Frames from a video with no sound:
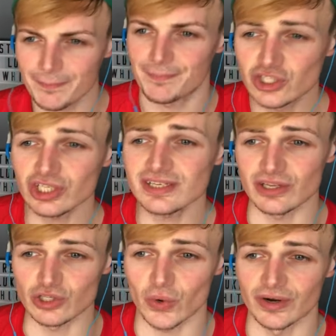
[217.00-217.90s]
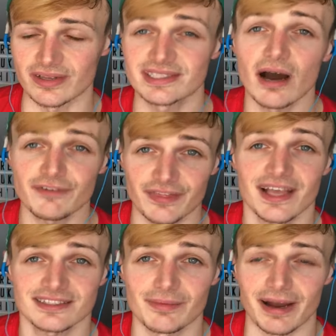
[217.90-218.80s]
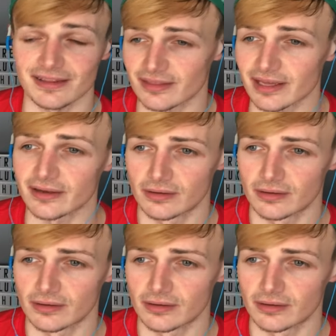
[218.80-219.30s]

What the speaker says: She's enjoying herself and that's the main thing.